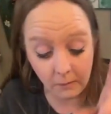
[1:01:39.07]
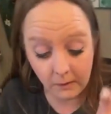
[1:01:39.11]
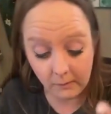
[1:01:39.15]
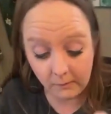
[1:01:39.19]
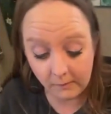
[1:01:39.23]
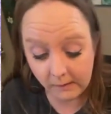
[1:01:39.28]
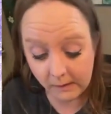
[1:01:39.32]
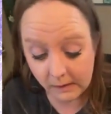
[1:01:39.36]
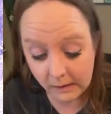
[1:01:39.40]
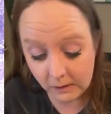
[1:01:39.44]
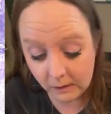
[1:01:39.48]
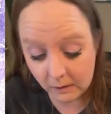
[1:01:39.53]
I
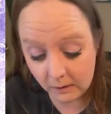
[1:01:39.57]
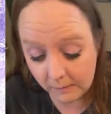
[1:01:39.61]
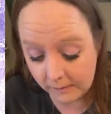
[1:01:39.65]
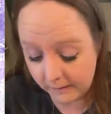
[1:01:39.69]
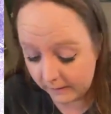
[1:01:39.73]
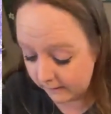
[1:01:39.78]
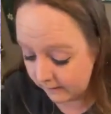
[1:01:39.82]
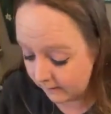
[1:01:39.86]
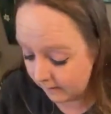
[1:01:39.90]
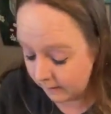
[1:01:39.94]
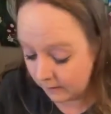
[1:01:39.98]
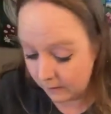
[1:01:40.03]
want to tell
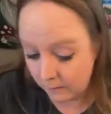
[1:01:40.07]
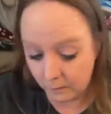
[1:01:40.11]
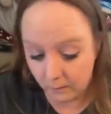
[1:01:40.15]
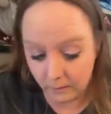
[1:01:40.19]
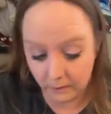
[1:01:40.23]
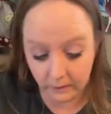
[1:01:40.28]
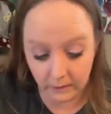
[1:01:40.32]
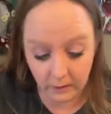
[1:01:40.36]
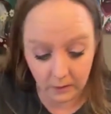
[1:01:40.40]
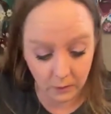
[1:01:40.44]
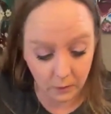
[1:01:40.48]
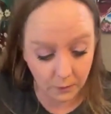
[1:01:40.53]
y'all about
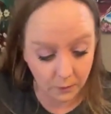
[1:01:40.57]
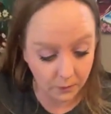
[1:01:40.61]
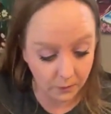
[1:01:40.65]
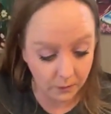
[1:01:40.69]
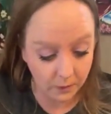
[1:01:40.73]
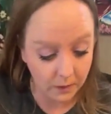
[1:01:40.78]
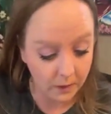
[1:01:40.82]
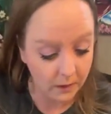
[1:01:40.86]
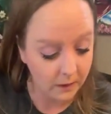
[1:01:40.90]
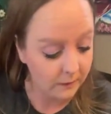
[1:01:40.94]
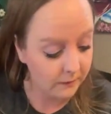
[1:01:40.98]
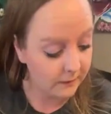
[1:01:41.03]
something really
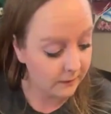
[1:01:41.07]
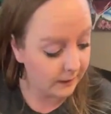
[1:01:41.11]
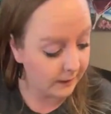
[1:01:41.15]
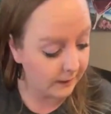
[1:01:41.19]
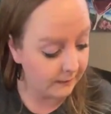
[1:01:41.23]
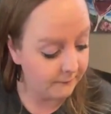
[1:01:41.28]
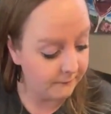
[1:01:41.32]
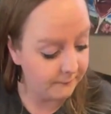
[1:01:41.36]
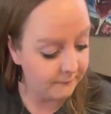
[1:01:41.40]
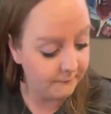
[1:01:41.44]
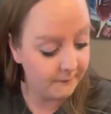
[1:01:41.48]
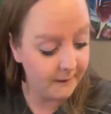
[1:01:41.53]
cool
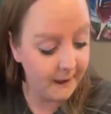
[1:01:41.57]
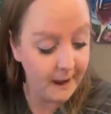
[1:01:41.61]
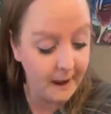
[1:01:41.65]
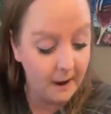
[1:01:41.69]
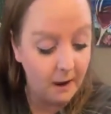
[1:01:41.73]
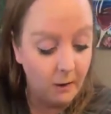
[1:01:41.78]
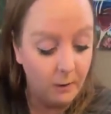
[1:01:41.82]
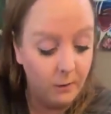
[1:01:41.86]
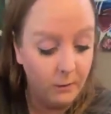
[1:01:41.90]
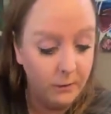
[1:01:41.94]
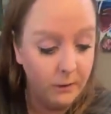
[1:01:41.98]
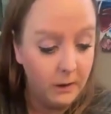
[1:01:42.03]
that I
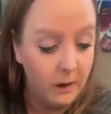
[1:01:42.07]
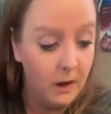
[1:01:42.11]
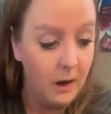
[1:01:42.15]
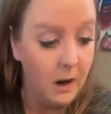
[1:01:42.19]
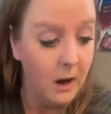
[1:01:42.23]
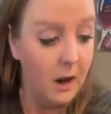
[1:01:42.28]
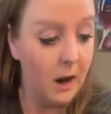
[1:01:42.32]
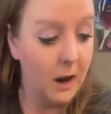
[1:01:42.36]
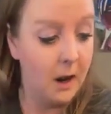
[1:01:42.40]
found.